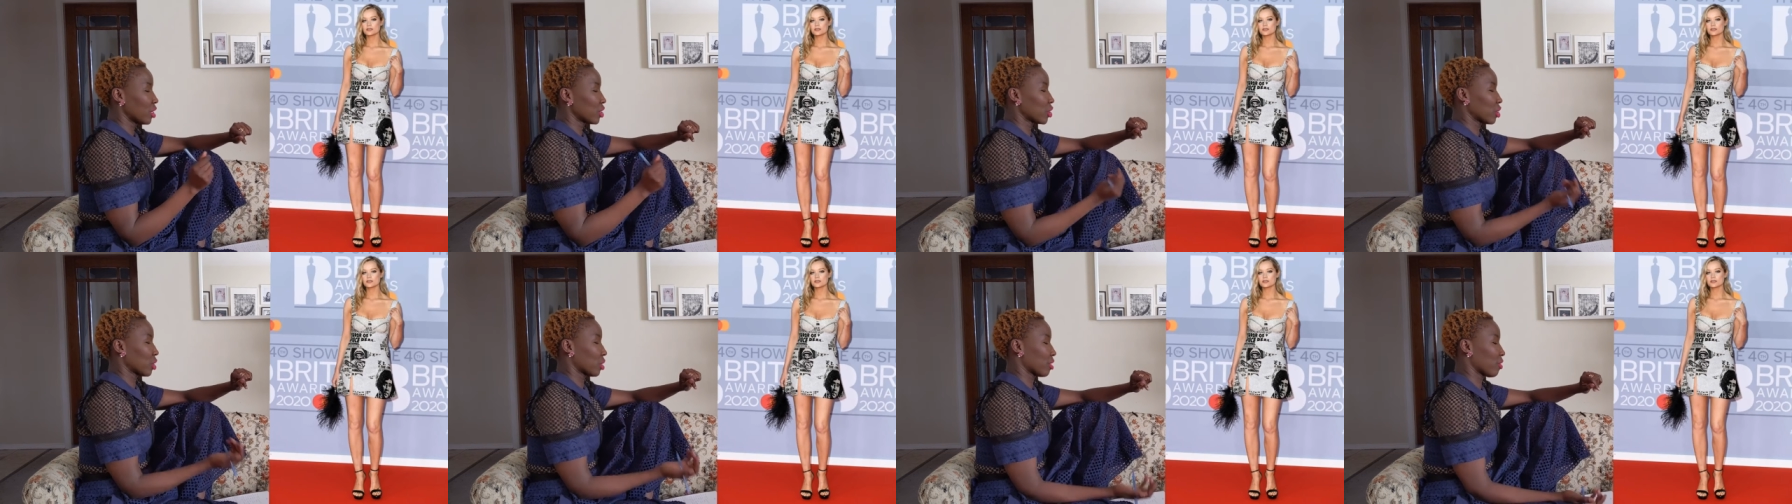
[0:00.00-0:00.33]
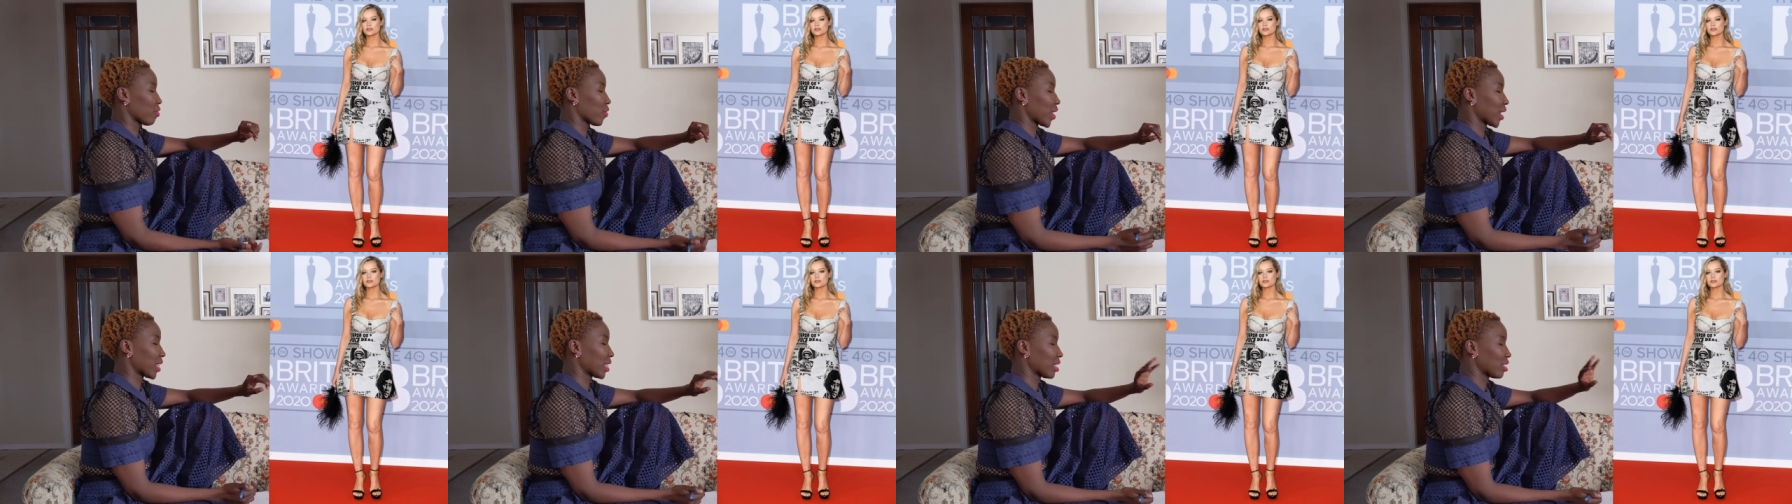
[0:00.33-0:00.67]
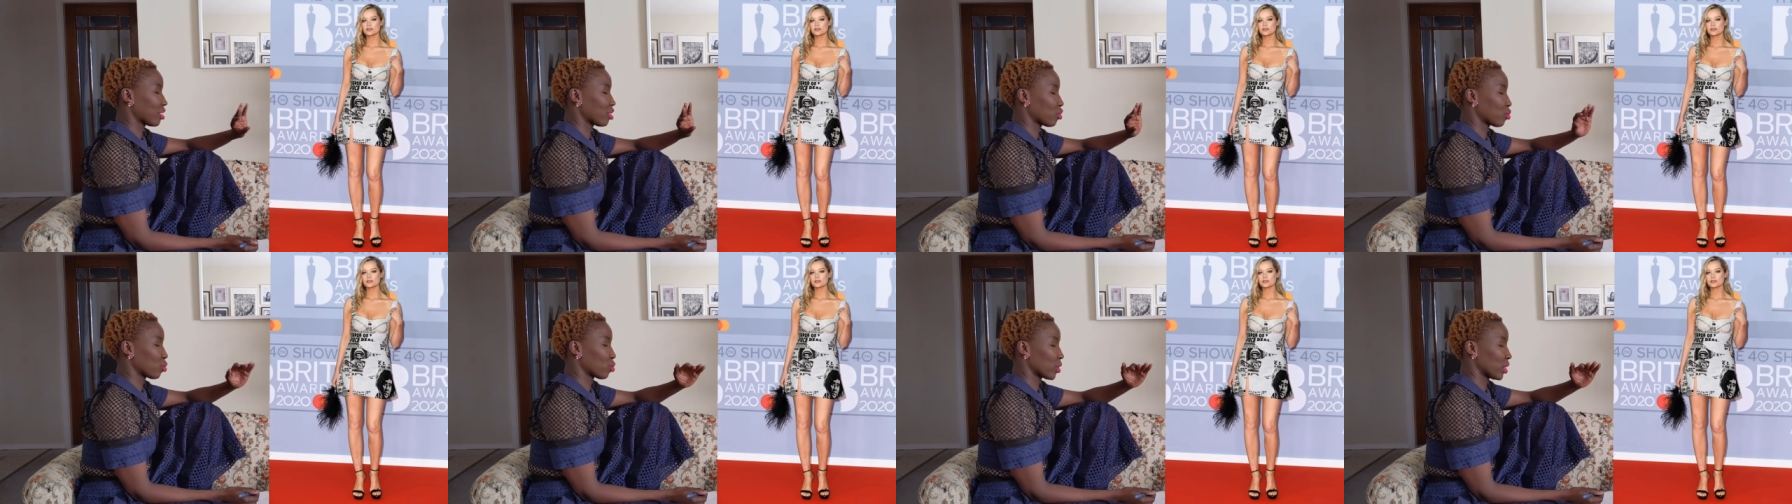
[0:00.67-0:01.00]
So the fact
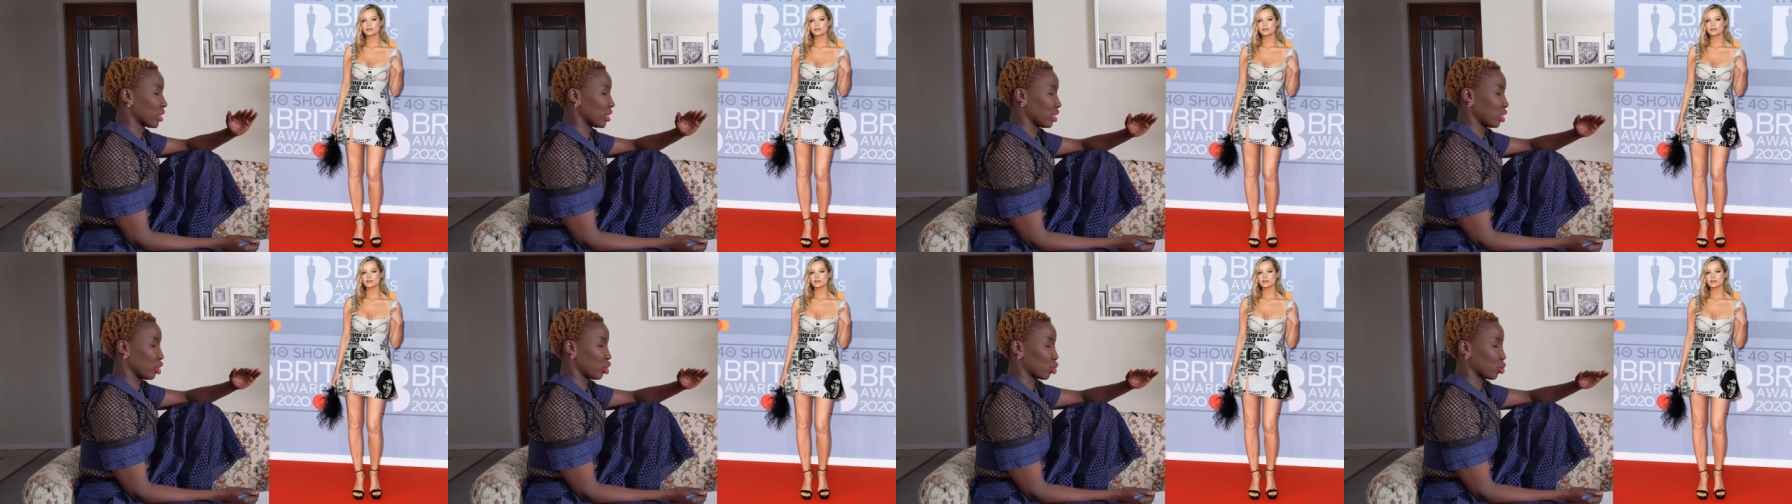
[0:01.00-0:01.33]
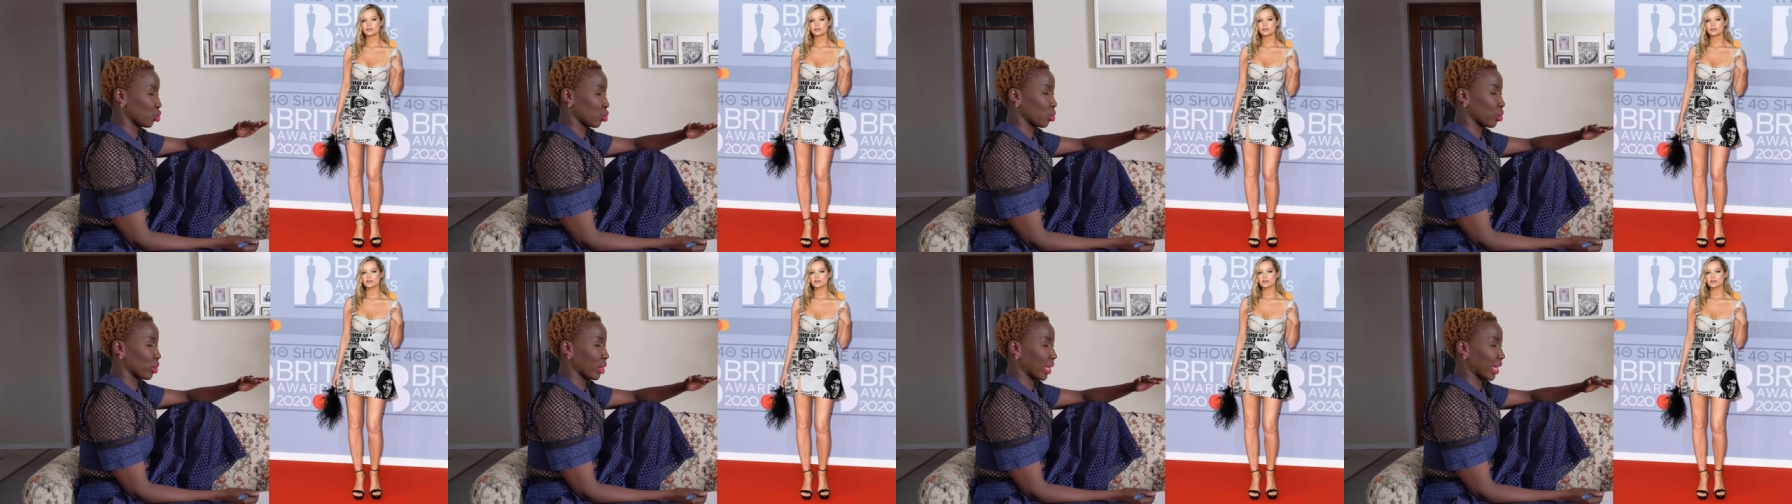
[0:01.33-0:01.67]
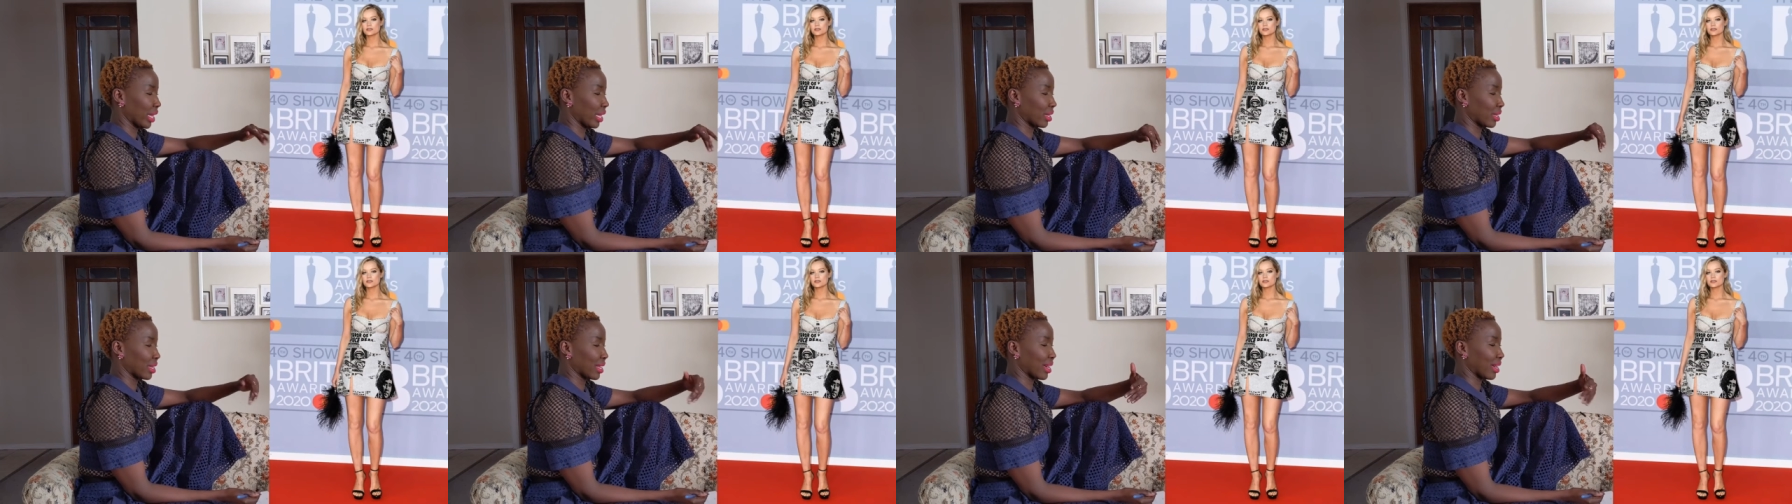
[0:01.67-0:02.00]
that it's really short
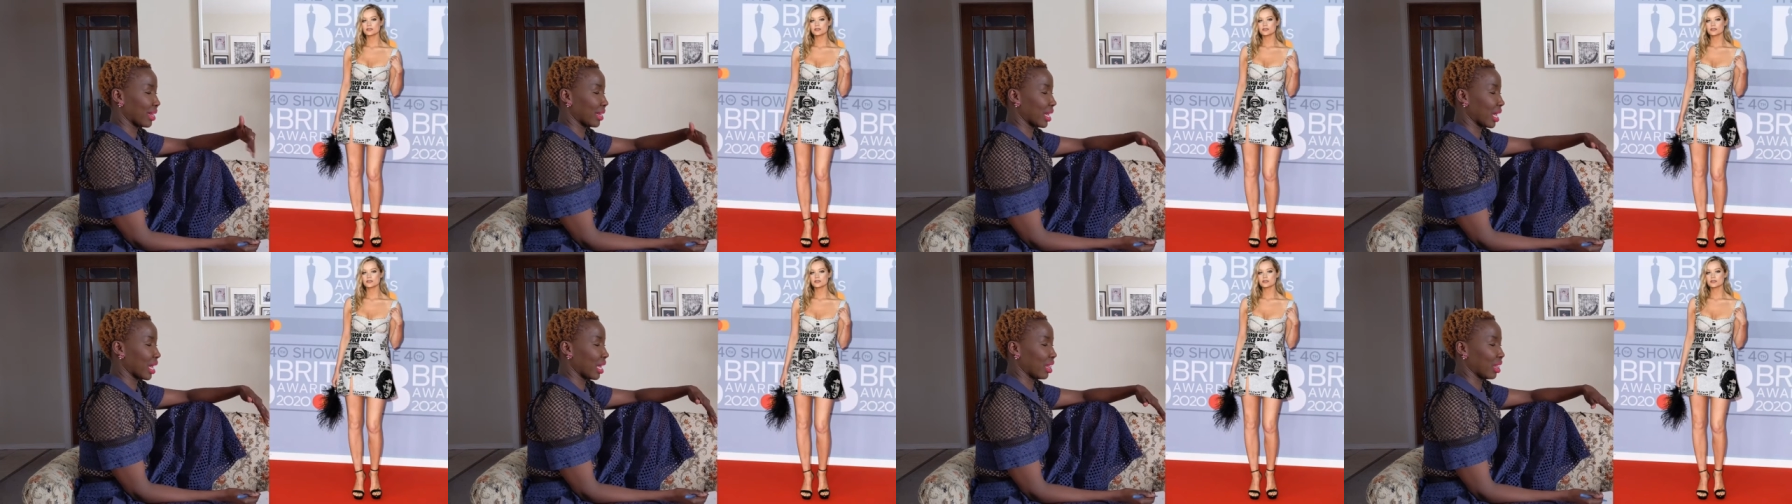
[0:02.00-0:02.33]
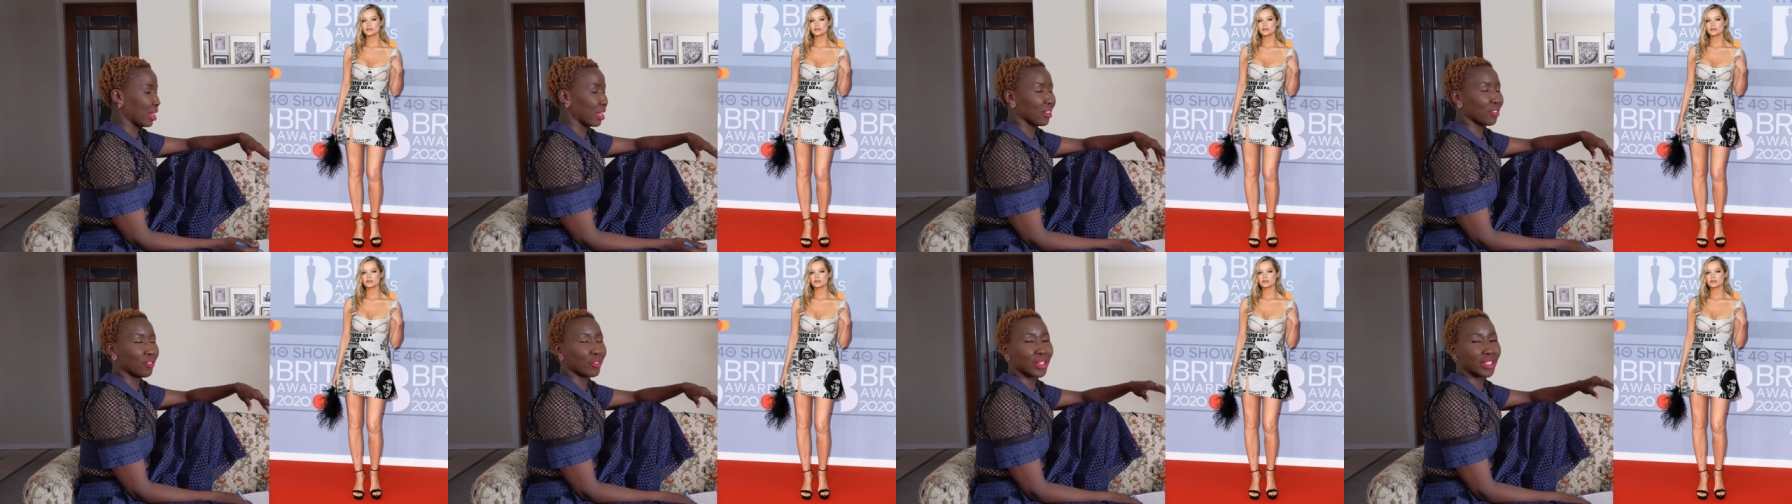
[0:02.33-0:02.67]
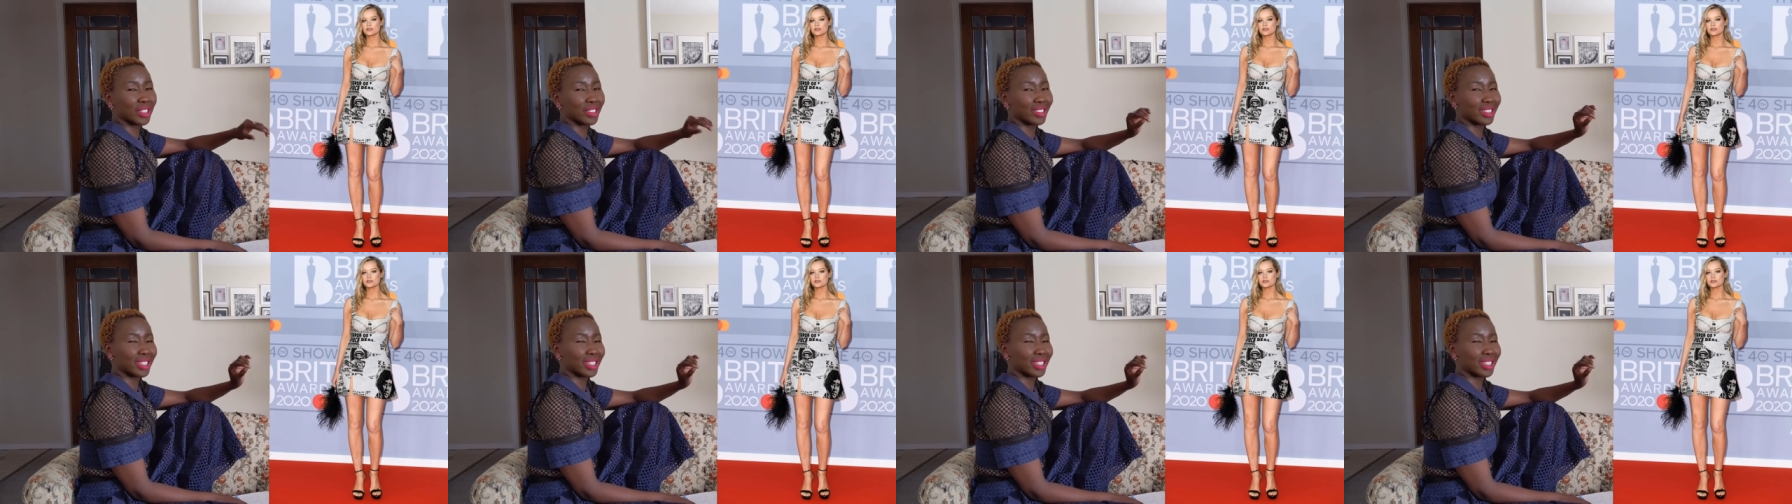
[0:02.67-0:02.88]
like that, I love it.